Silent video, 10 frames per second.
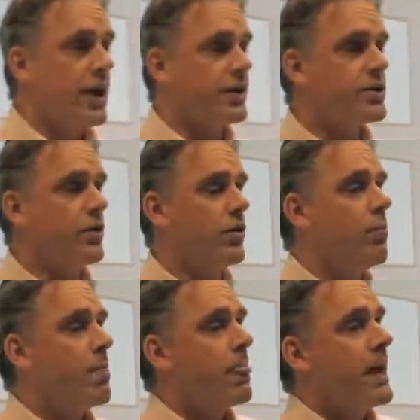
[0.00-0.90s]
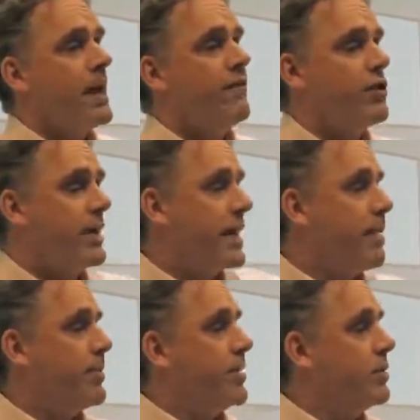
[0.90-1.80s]
And so if you get
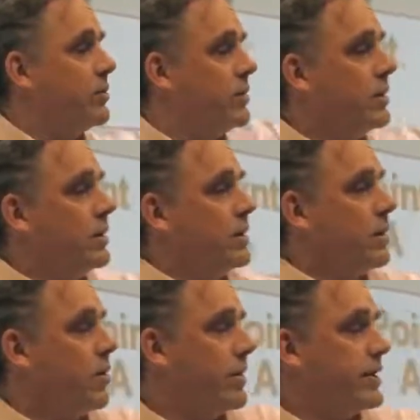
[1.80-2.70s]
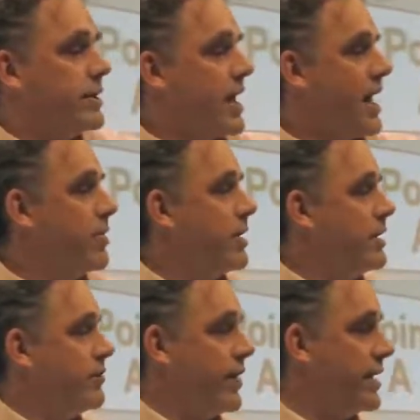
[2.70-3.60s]
up and you go into the cupboard
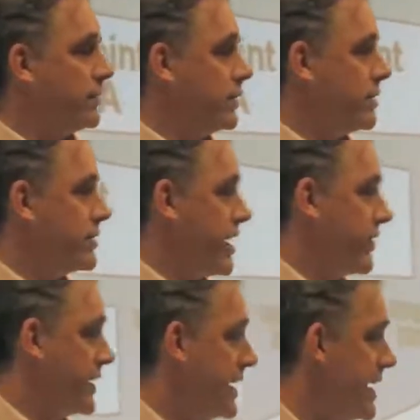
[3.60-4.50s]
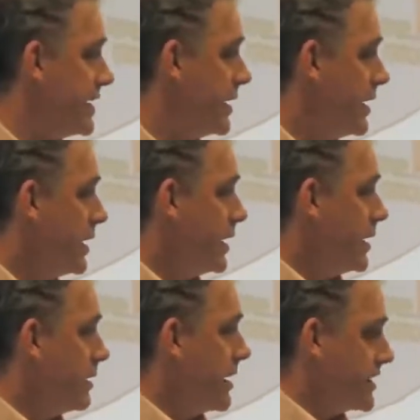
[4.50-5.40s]
and you find out there's nothing to eat,
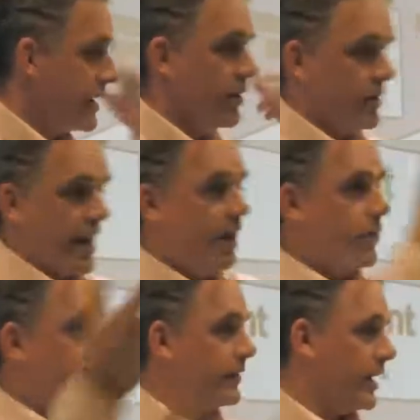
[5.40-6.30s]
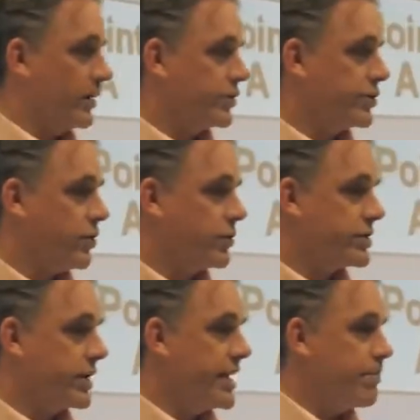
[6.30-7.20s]
you might say, oh, to hell with it, then I'll just go to
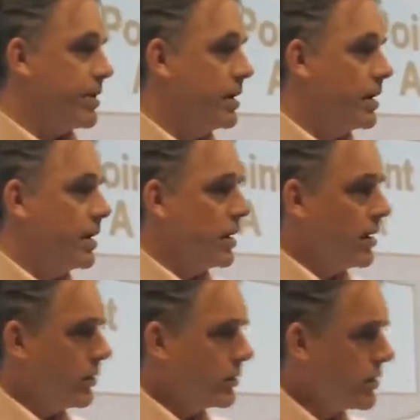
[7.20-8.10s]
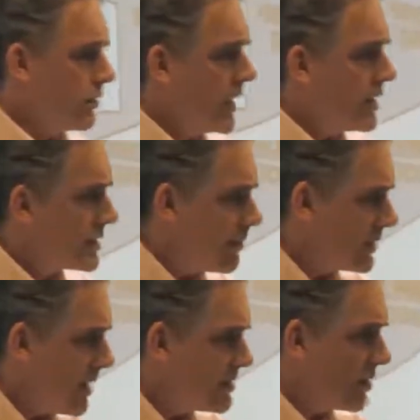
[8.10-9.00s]
sleep. You know, so
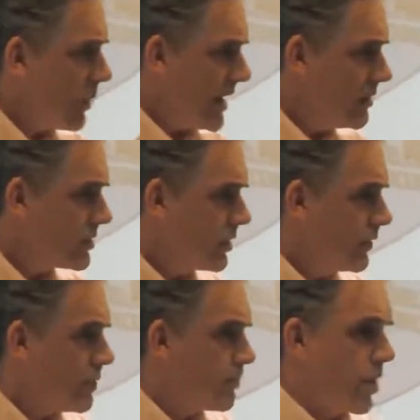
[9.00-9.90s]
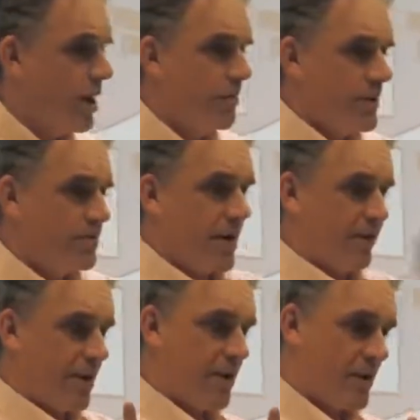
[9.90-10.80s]
sometimes the way you solve a problem is by
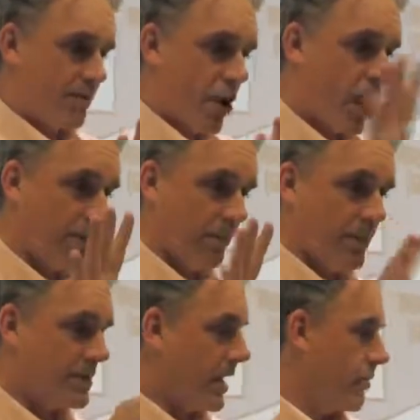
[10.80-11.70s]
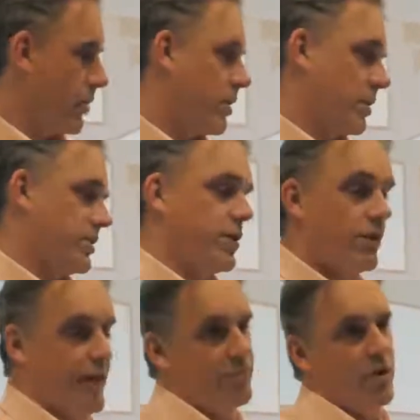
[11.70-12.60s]
flipping the problem. It's like, we're not going to
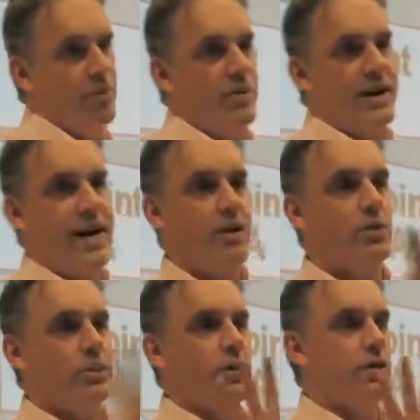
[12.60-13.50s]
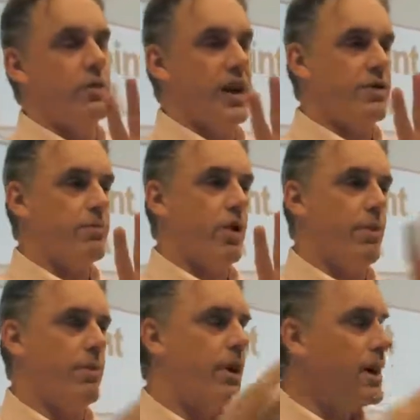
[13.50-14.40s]
solve that problem right now, we'll turn to another
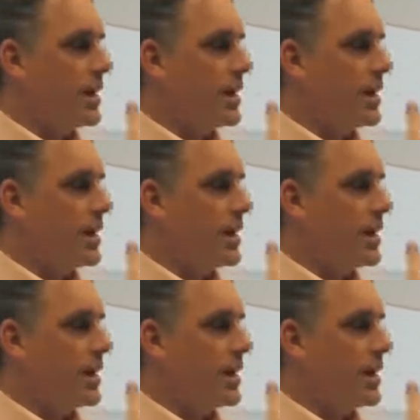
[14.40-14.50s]
problem.